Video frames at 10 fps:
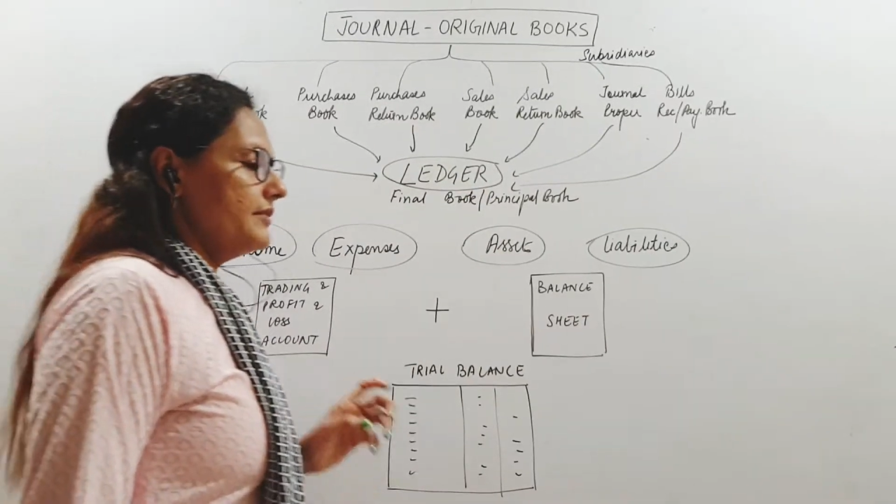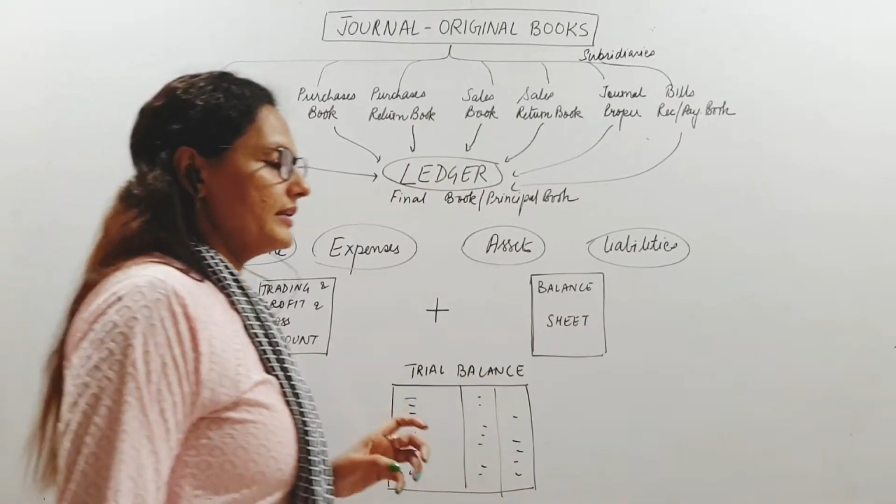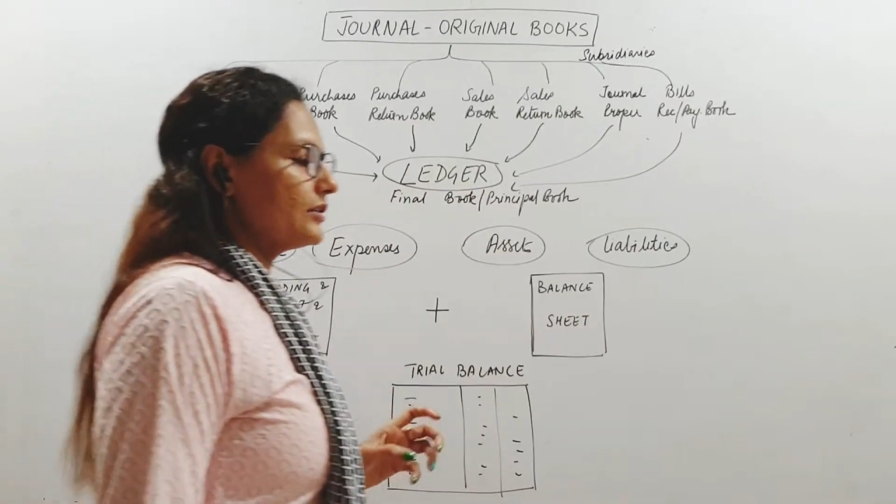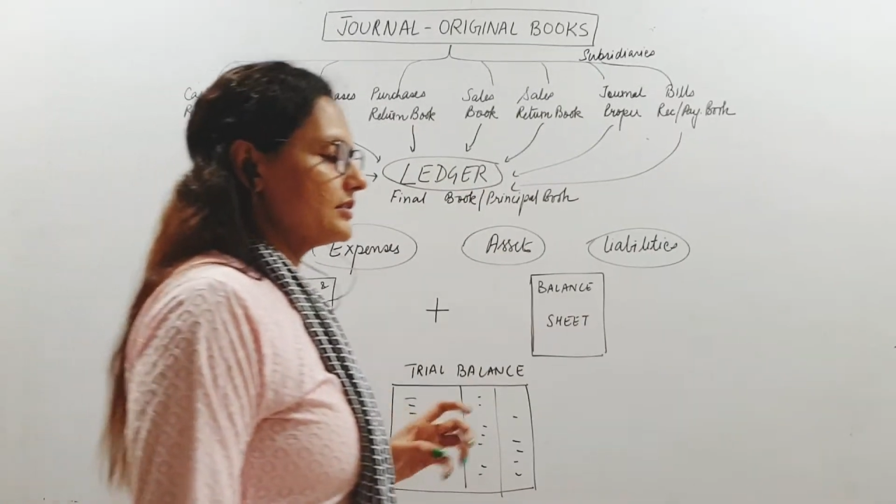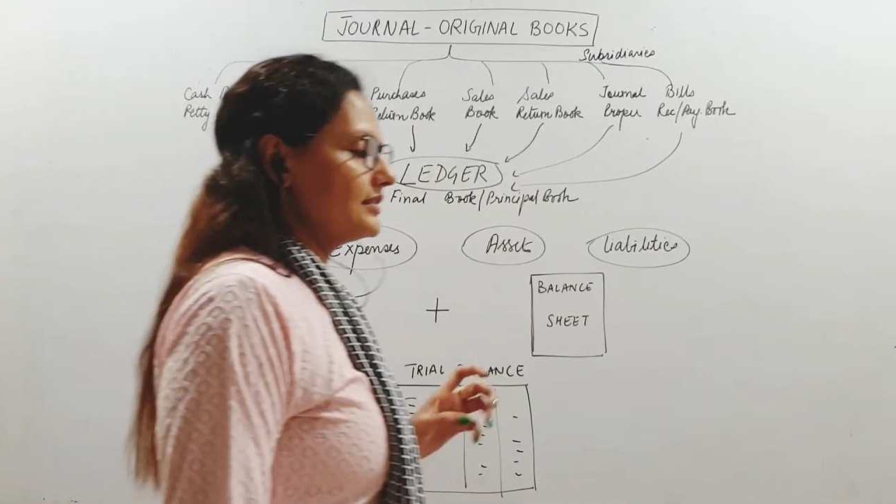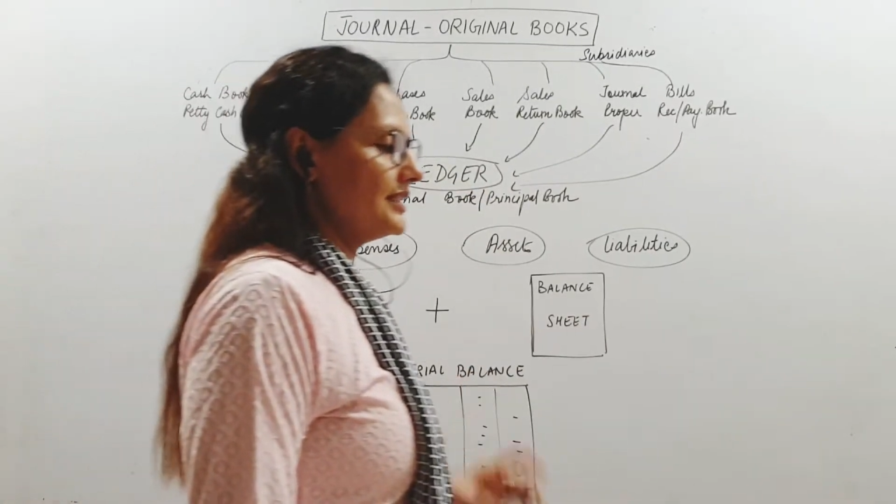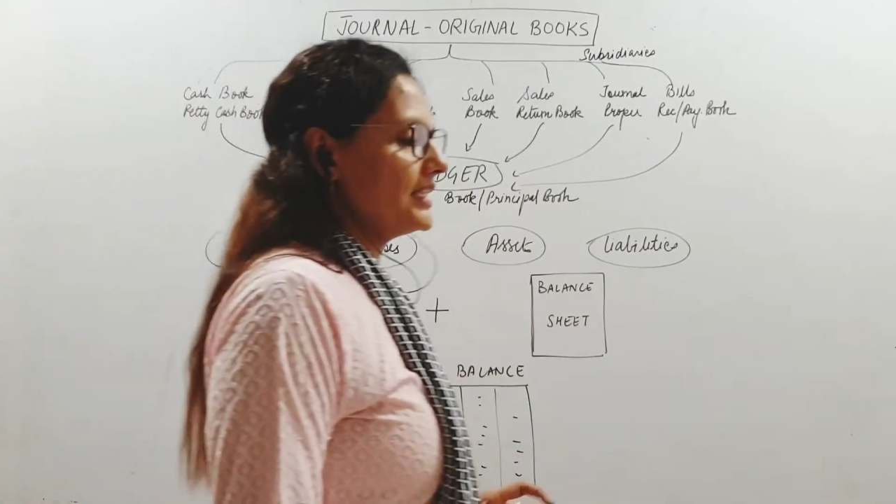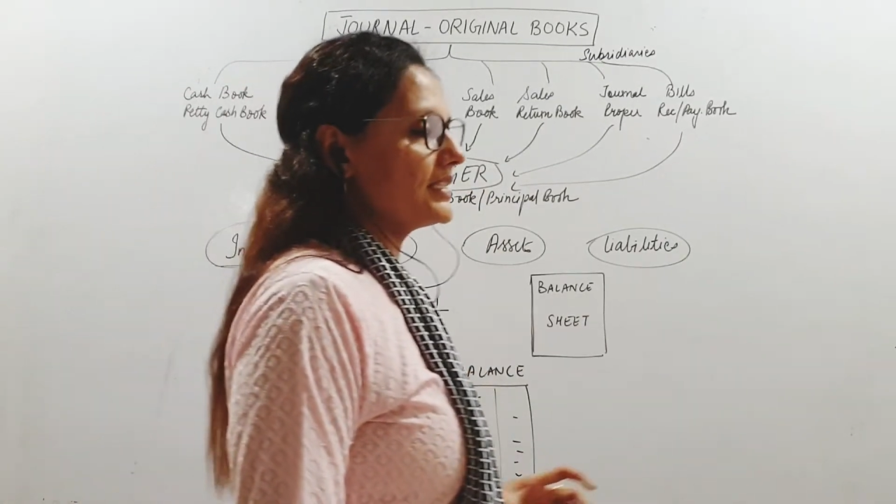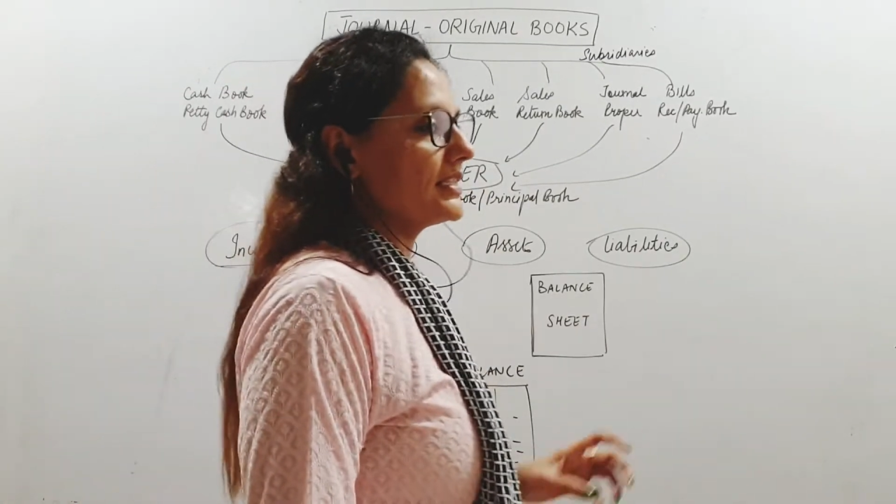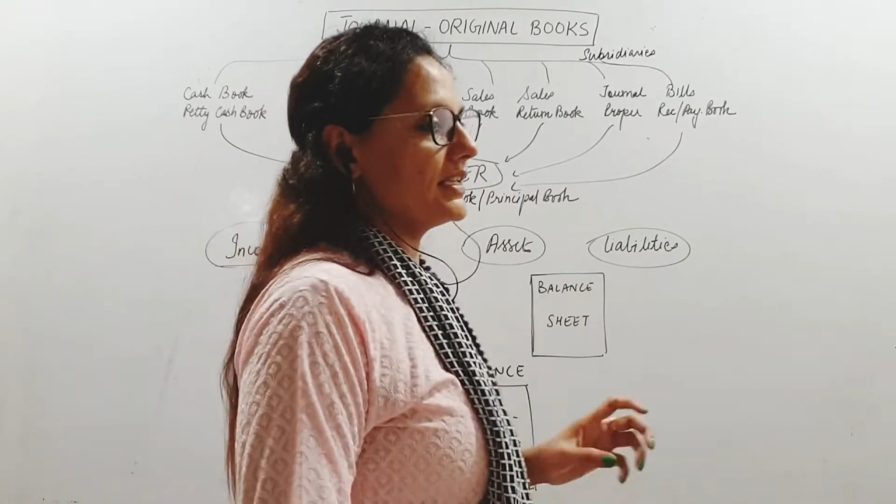because
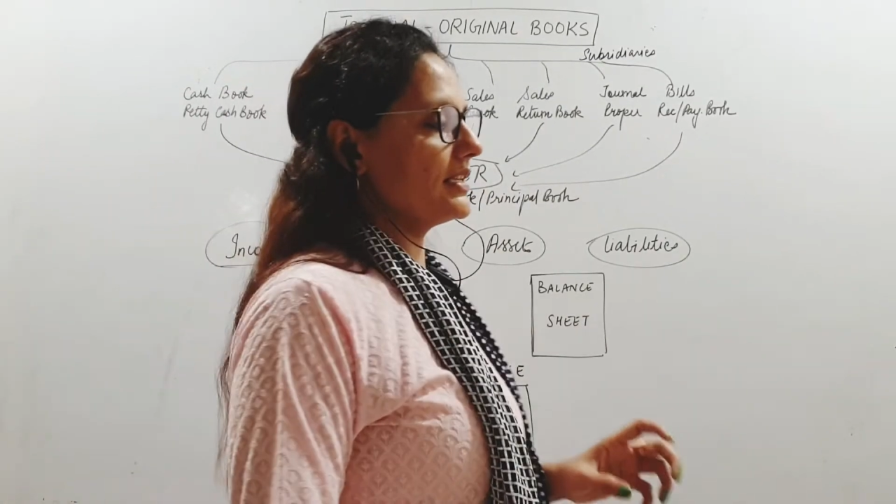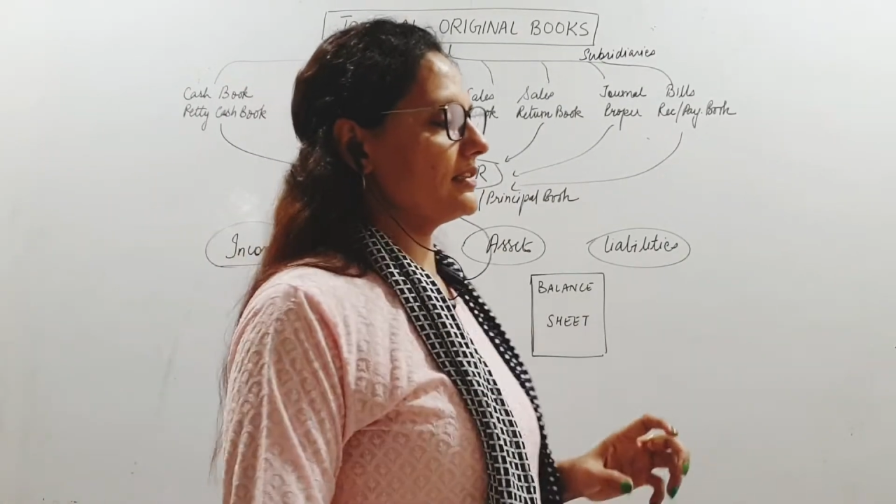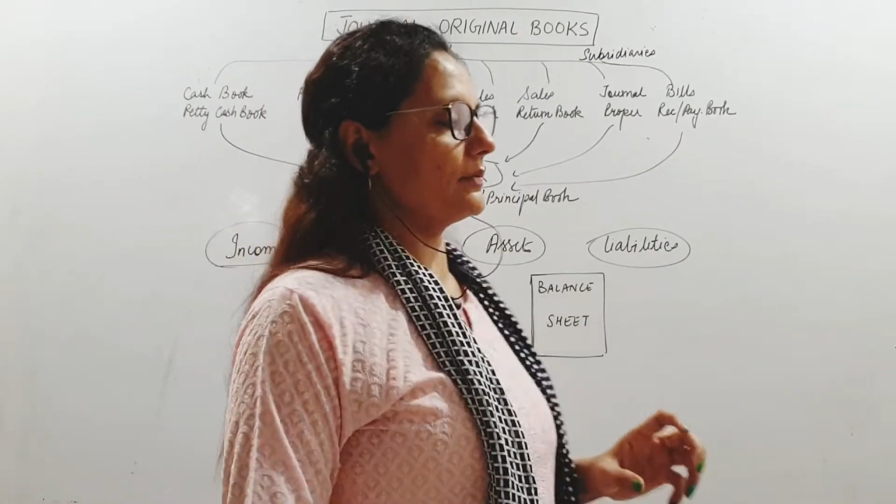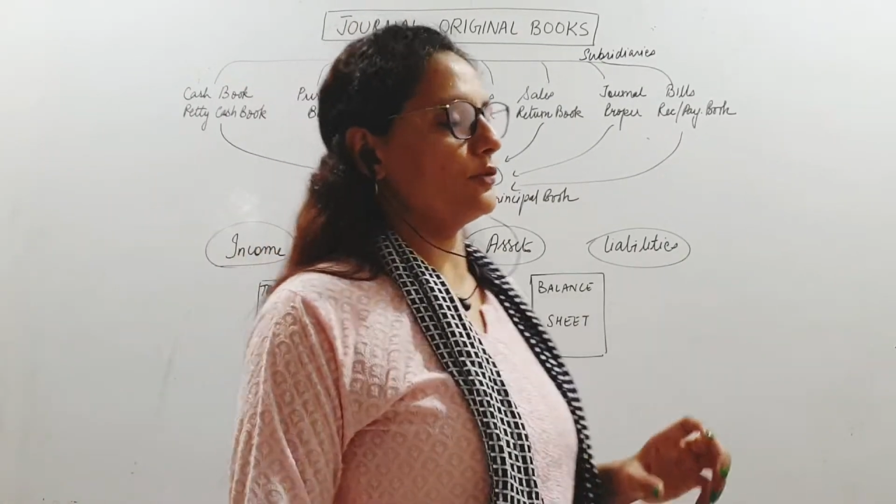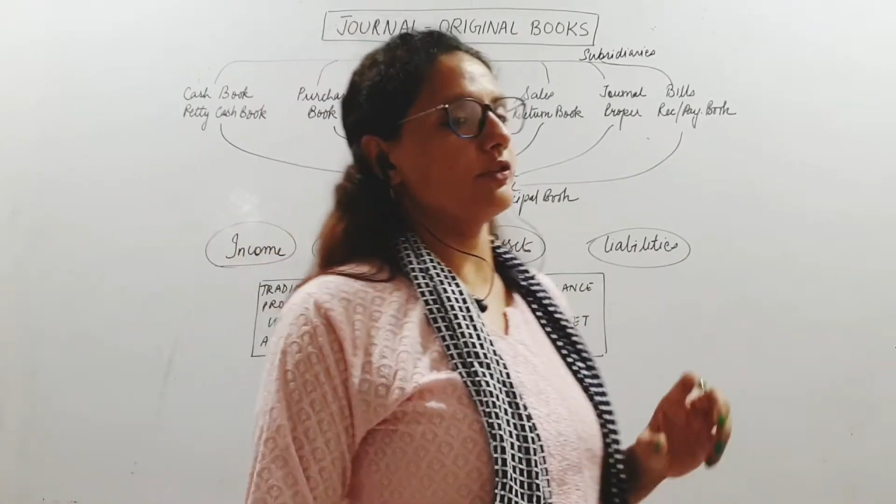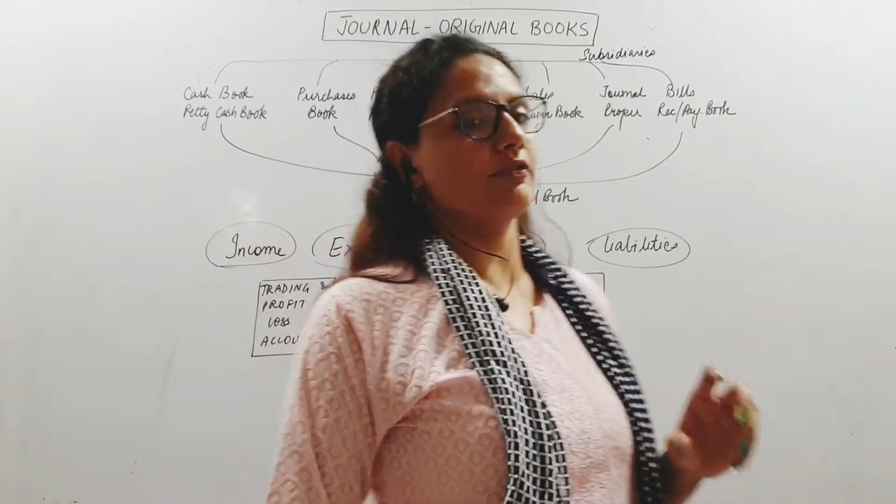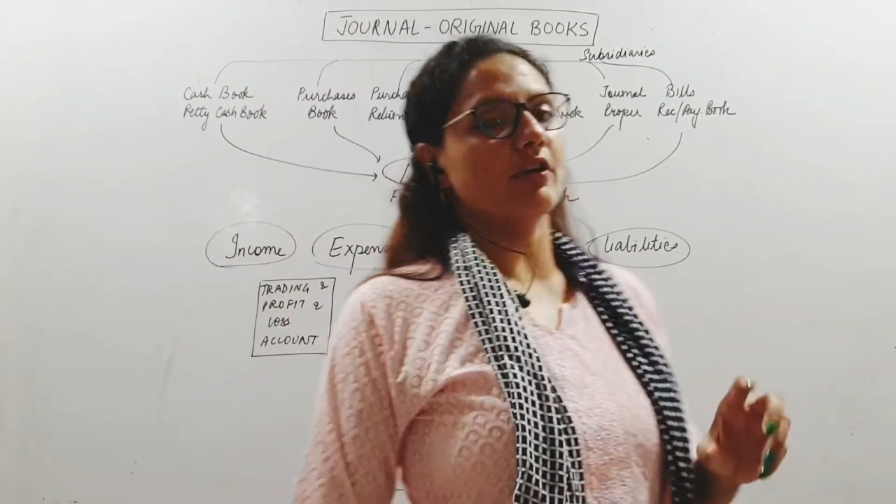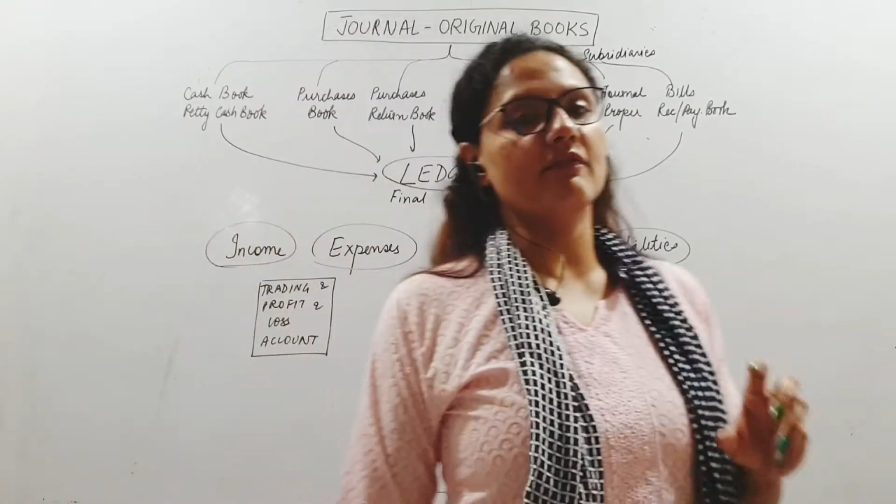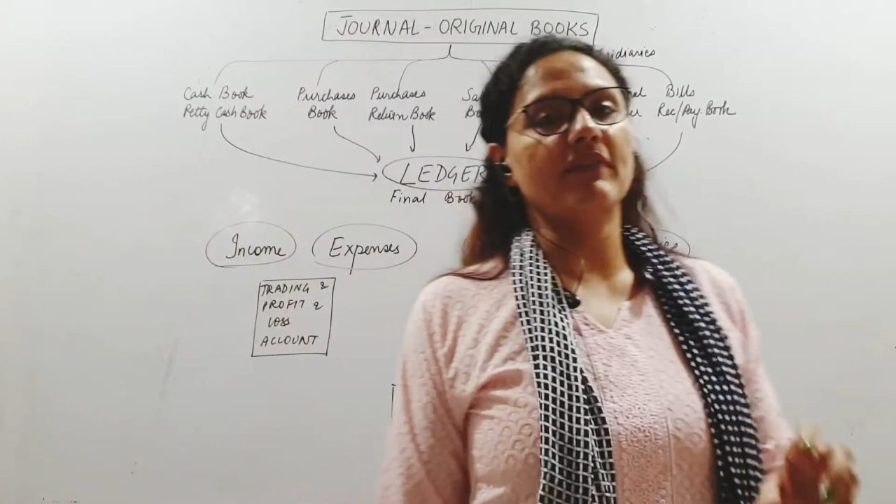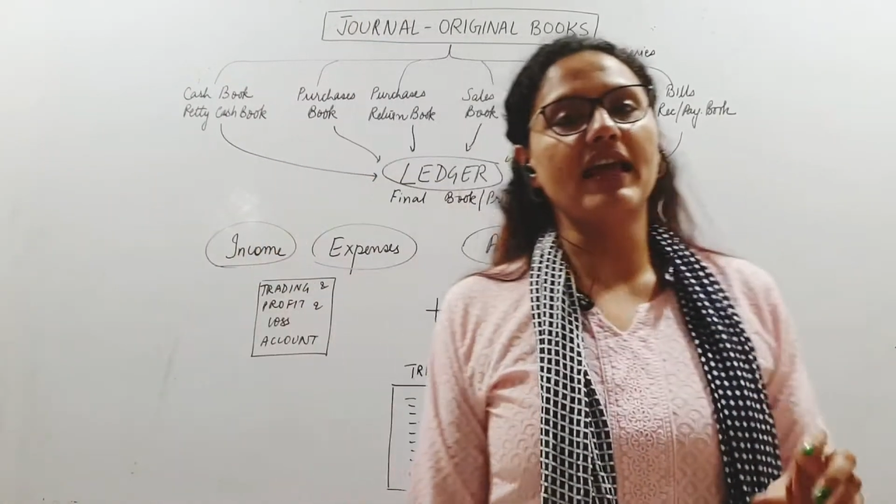this is the book
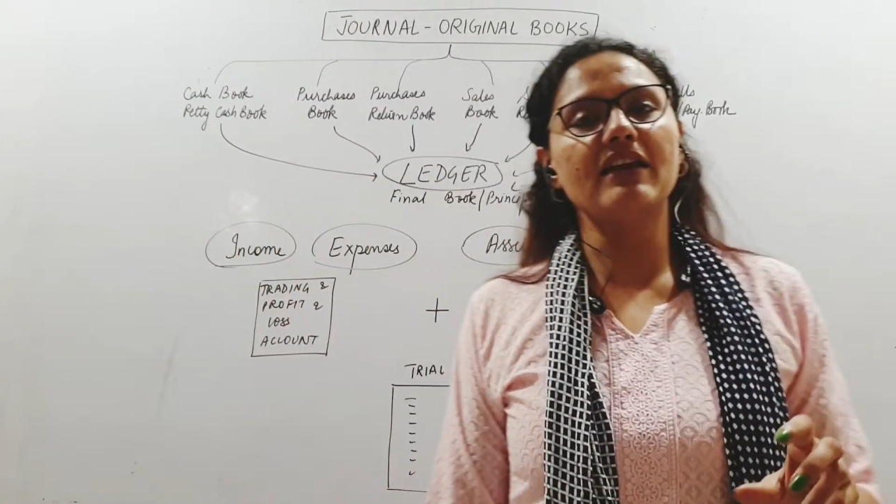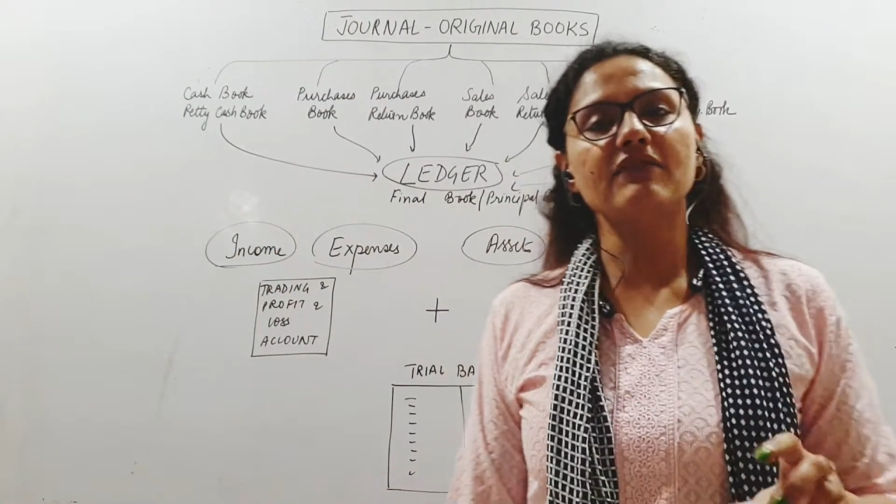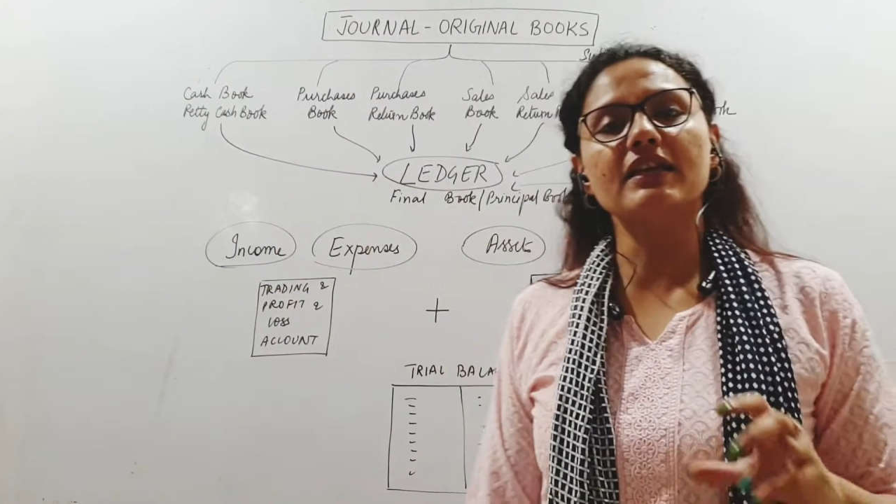from where